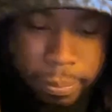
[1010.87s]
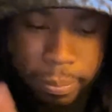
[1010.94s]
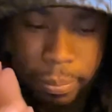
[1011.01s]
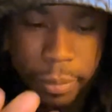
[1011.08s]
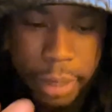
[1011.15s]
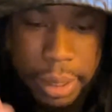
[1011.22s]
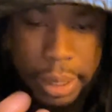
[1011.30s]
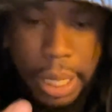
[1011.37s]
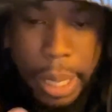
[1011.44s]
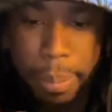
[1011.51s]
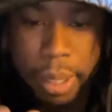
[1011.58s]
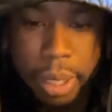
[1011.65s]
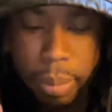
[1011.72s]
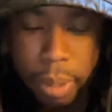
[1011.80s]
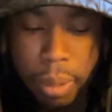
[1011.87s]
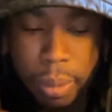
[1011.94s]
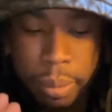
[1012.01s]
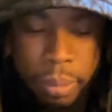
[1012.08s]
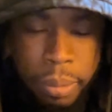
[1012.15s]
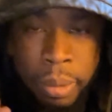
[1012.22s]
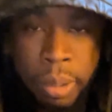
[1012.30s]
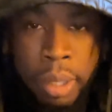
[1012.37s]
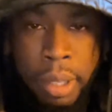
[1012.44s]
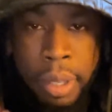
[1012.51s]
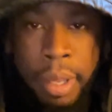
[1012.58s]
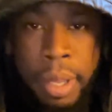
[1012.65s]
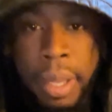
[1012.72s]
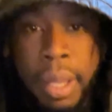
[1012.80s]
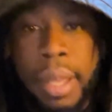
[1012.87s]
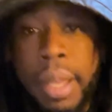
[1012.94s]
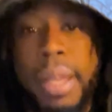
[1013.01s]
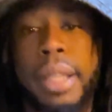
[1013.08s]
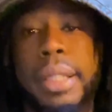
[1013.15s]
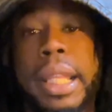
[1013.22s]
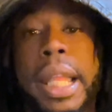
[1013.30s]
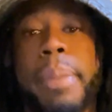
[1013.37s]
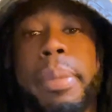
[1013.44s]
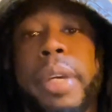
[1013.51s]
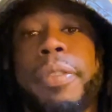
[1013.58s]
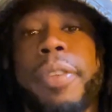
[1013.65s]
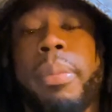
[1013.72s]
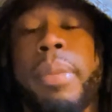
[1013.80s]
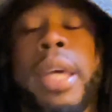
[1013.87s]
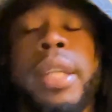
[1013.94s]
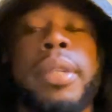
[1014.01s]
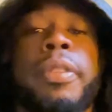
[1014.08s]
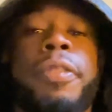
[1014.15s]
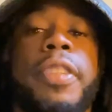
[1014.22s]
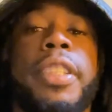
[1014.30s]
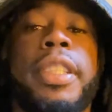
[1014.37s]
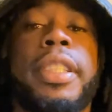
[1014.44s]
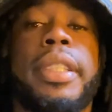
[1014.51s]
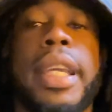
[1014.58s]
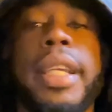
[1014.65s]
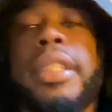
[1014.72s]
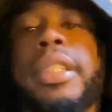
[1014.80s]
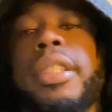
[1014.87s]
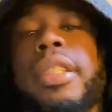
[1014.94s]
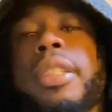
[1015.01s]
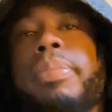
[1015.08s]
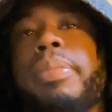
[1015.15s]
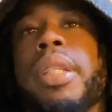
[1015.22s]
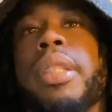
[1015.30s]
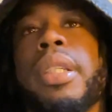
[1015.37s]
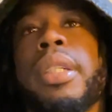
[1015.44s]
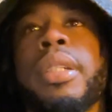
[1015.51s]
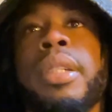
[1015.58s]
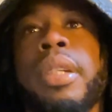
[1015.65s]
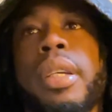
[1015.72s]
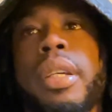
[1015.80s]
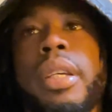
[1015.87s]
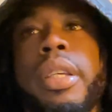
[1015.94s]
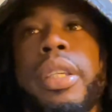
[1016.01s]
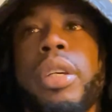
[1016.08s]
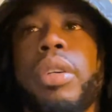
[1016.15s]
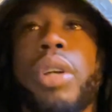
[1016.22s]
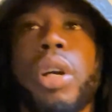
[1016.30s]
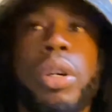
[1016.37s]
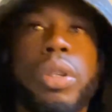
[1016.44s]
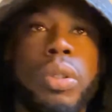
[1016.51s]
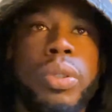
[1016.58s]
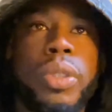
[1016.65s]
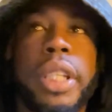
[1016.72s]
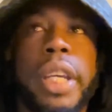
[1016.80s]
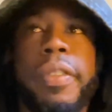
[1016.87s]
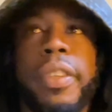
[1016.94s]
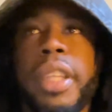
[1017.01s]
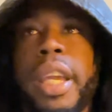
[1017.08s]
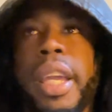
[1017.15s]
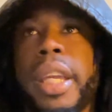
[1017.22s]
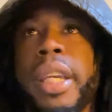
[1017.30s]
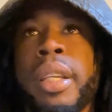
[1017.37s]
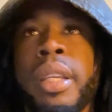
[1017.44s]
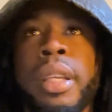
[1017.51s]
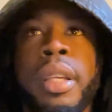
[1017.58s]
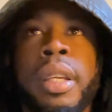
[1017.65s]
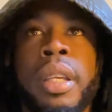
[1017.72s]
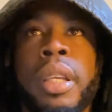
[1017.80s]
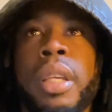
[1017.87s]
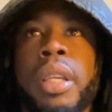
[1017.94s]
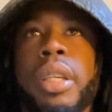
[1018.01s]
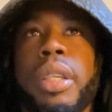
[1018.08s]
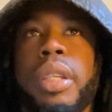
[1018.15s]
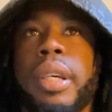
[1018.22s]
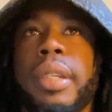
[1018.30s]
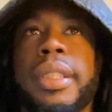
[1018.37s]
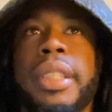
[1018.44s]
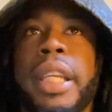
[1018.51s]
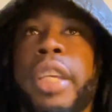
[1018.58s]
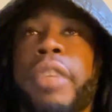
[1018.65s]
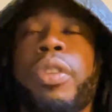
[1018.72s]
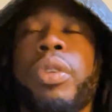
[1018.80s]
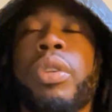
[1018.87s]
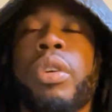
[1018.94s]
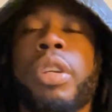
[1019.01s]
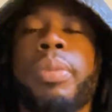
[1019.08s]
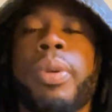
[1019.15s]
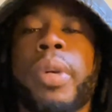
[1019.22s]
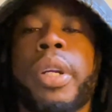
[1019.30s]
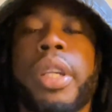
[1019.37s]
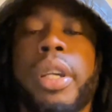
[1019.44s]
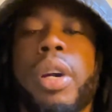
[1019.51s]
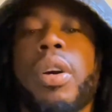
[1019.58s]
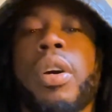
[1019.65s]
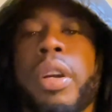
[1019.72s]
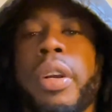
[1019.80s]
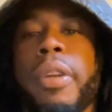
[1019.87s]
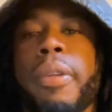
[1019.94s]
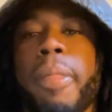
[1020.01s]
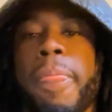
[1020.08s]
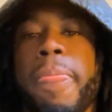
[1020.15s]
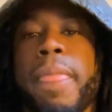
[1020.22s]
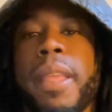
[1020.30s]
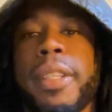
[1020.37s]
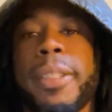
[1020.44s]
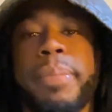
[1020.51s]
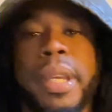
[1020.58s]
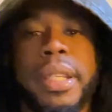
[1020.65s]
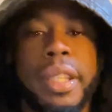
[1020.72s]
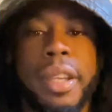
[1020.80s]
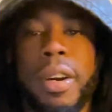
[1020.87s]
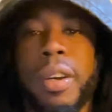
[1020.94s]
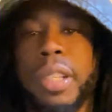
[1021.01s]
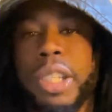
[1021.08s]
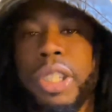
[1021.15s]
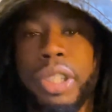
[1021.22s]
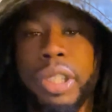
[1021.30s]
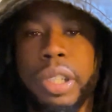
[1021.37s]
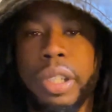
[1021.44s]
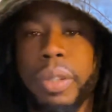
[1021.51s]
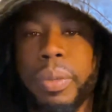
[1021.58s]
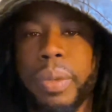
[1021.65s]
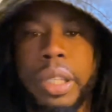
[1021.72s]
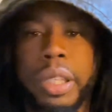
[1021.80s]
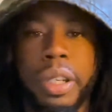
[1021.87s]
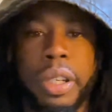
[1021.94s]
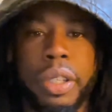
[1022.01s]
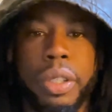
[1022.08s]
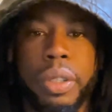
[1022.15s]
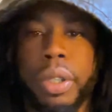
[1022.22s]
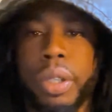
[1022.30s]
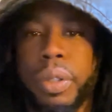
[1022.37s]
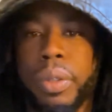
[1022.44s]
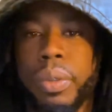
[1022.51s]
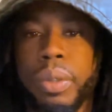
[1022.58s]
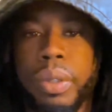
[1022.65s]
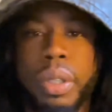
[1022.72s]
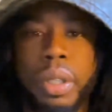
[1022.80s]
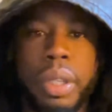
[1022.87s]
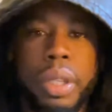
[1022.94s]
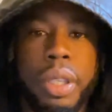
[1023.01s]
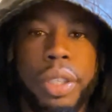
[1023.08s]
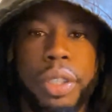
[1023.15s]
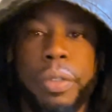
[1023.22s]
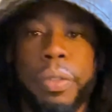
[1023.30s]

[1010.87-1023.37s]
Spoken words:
Let's clap it up, bro. Let's clap it up for the manifestations, brother. Your goals and everything. You know what I'm saying? If you know you've been working hard, especially all this year, whether, you know, you